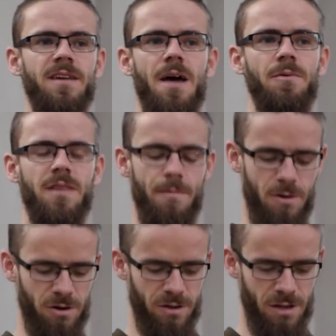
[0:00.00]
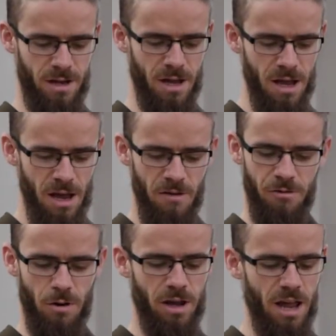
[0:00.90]
time with that person. If
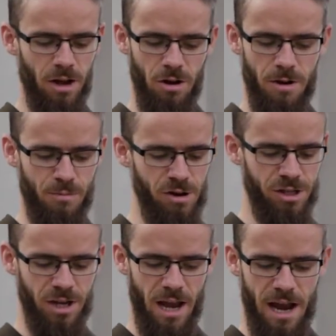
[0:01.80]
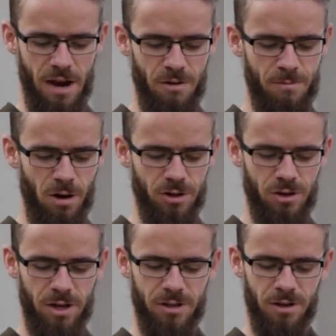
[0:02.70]
you want to get good at preaching, hang out with Paul
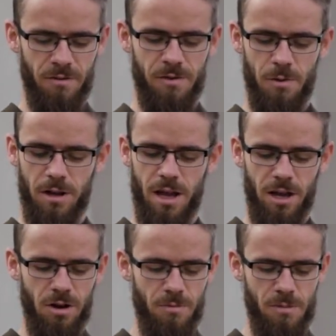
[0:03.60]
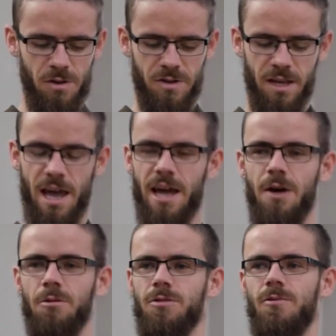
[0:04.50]
Dressler. If you want to get good at music, hang
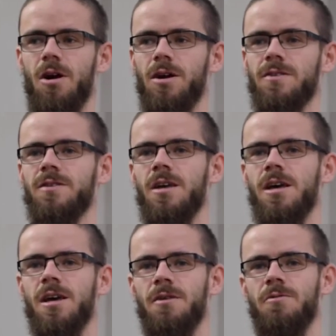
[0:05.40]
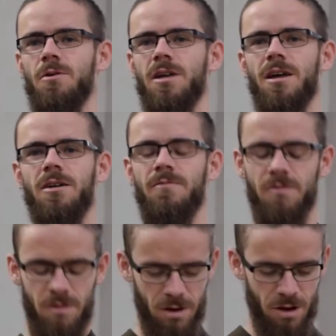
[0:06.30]
out with Ross. If you want to
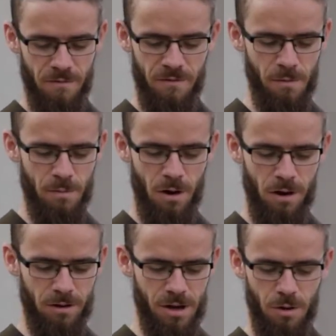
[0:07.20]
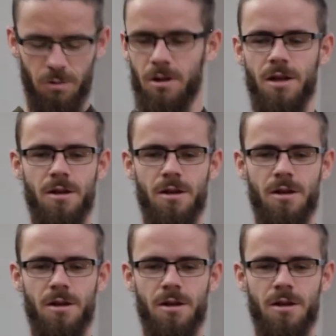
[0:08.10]
get good at football, you know,